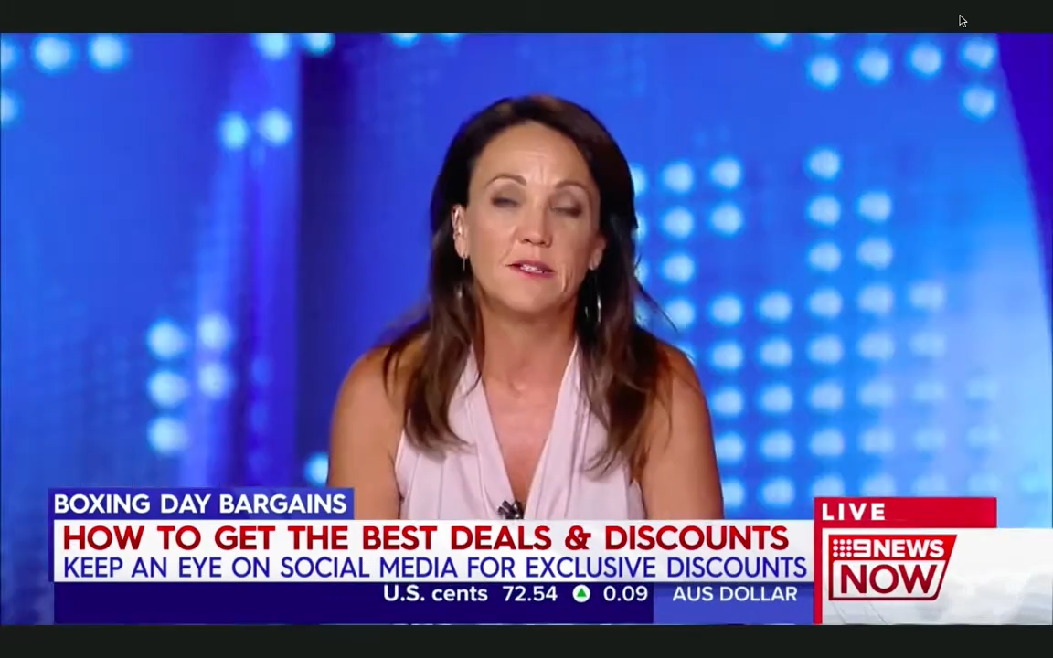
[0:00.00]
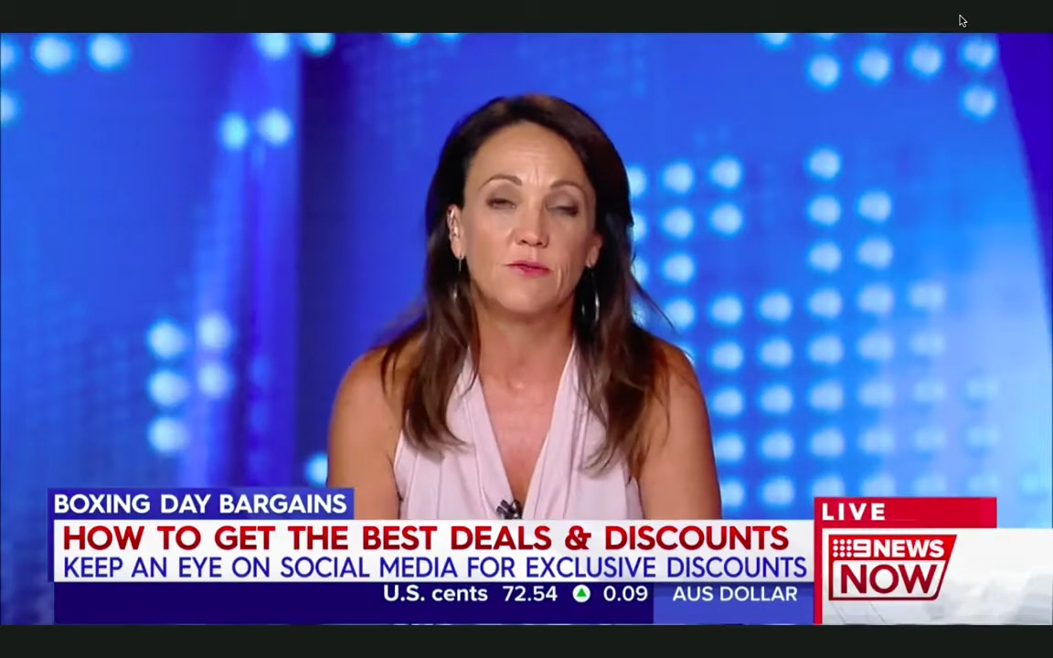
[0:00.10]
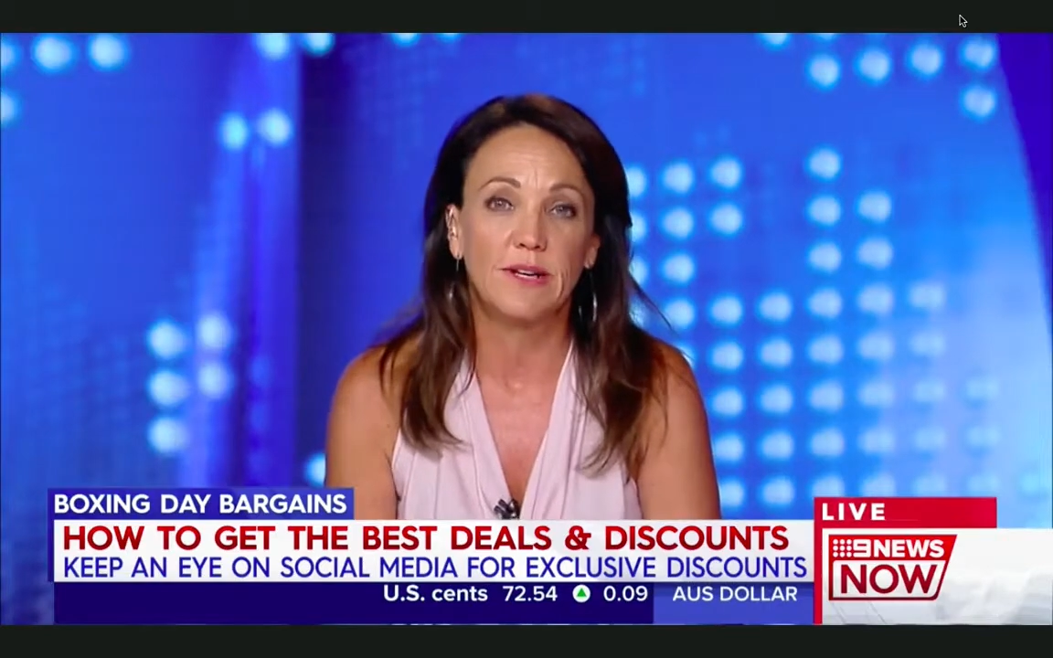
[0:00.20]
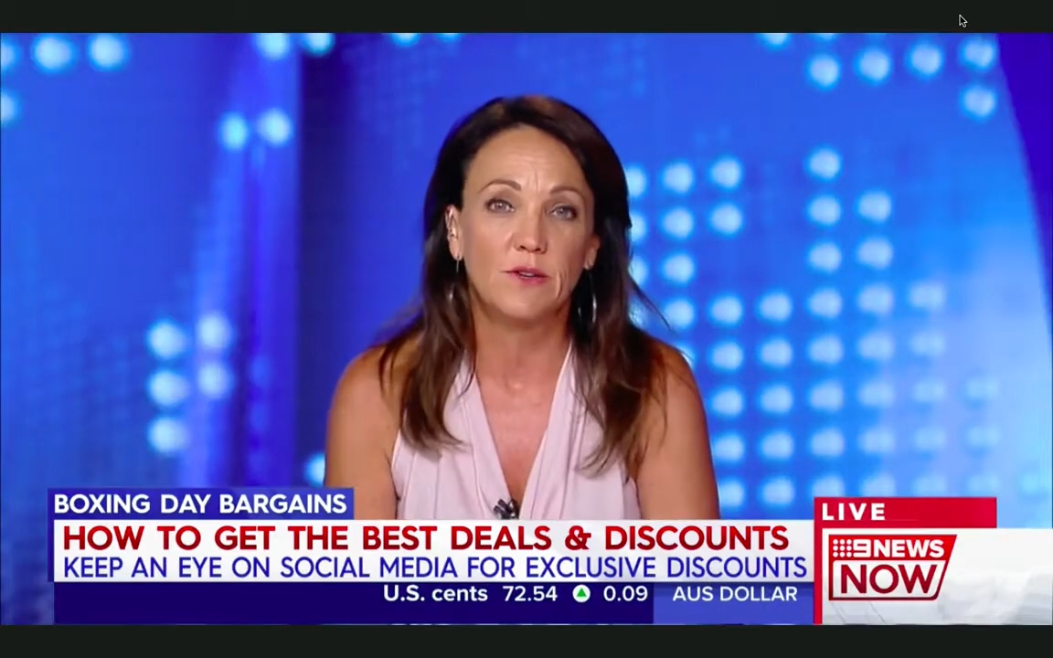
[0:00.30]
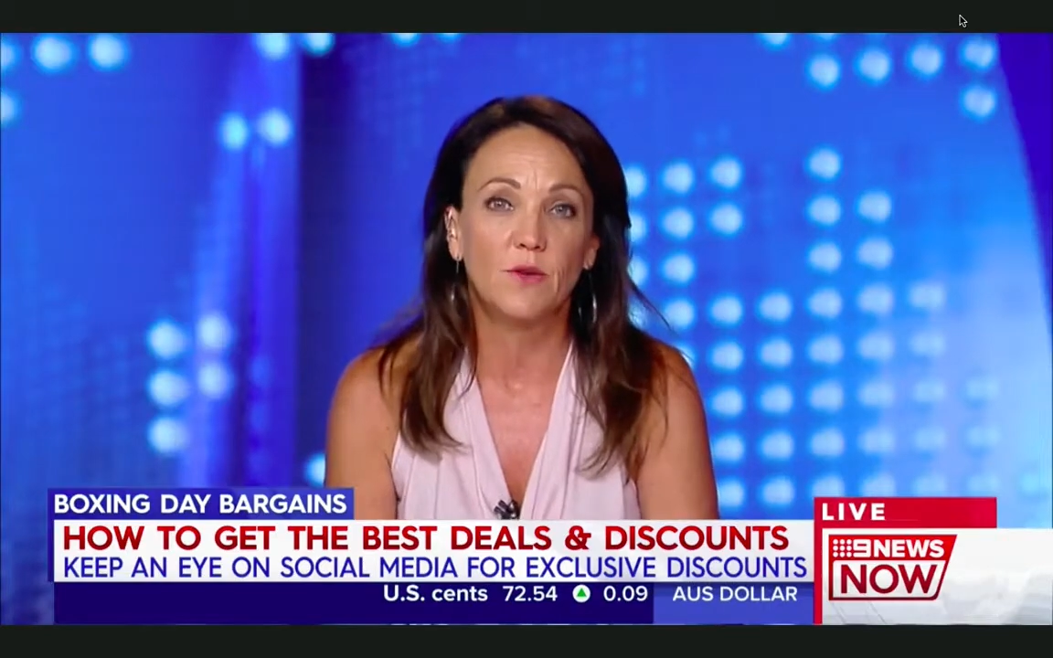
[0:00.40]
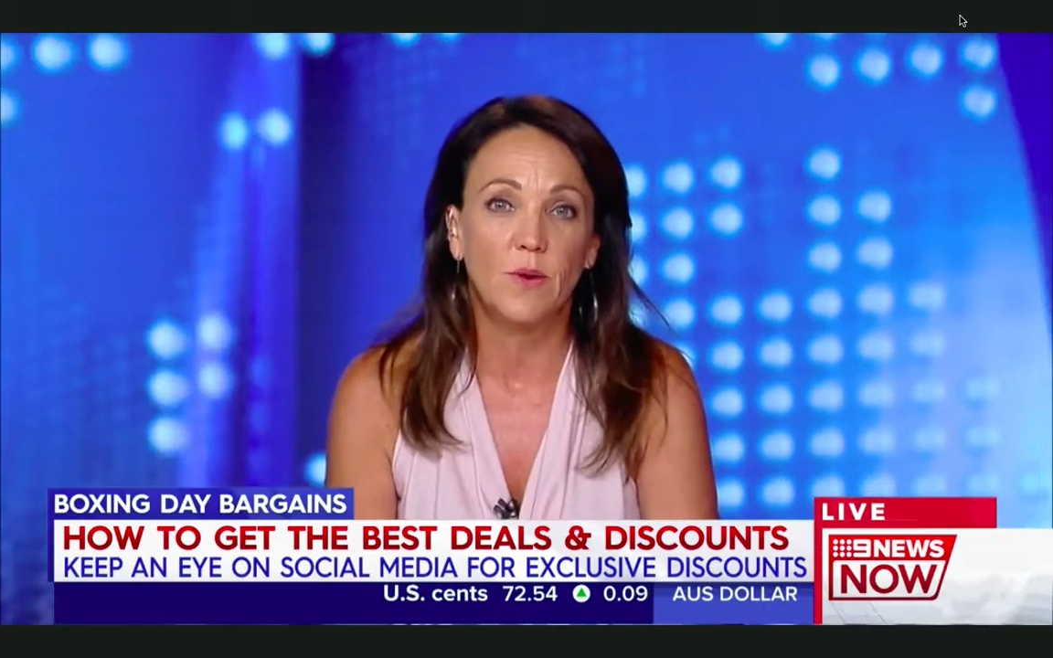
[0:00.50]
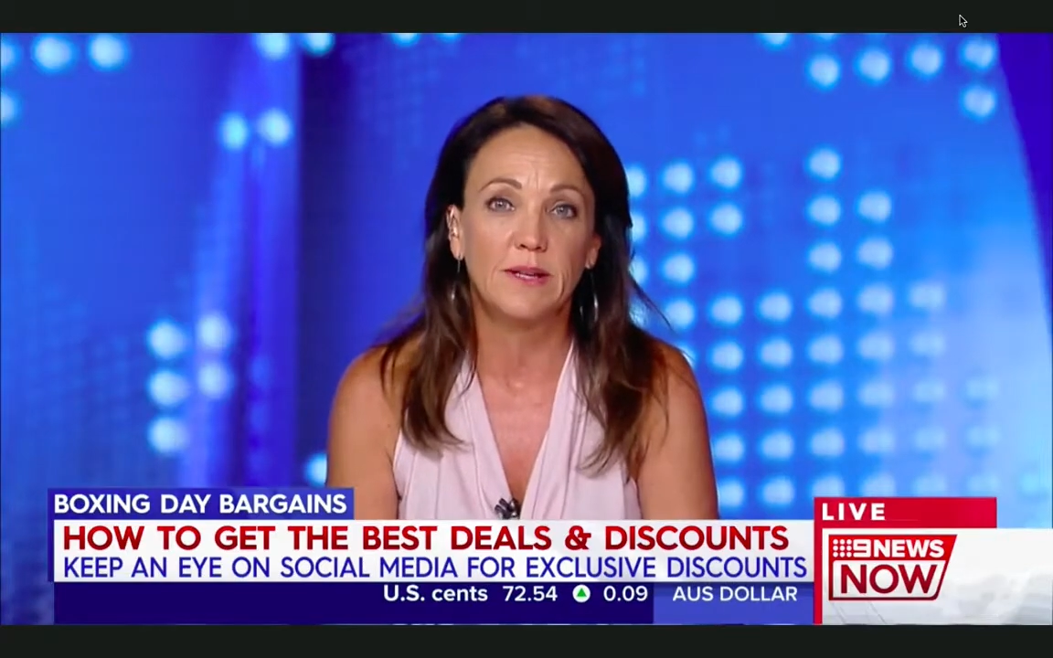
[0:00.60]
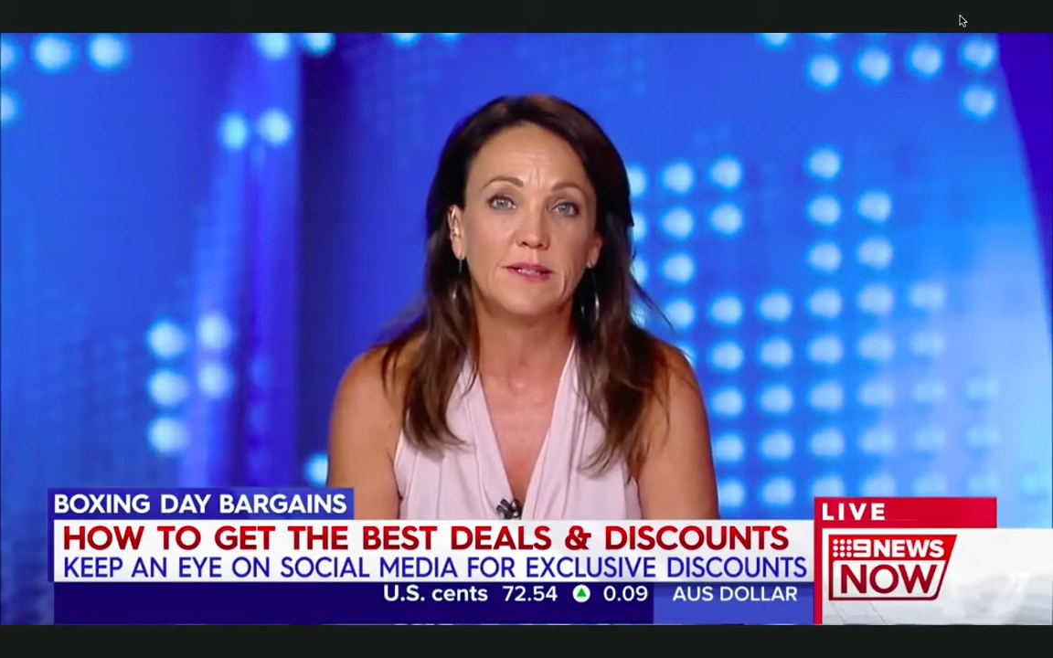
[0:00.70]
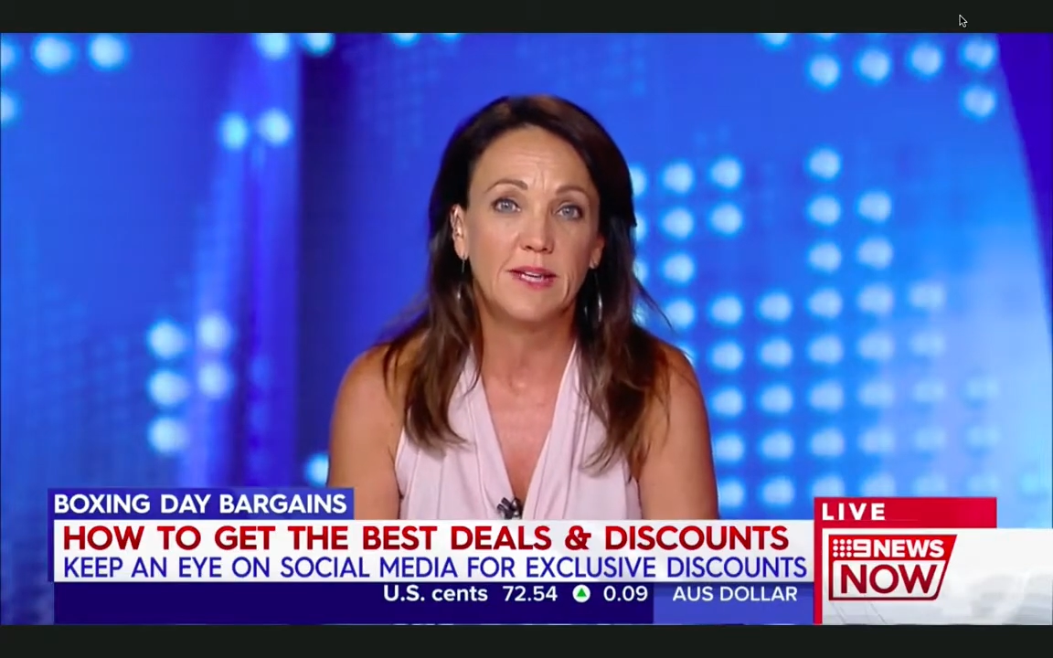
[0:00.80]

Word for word: is a really good one to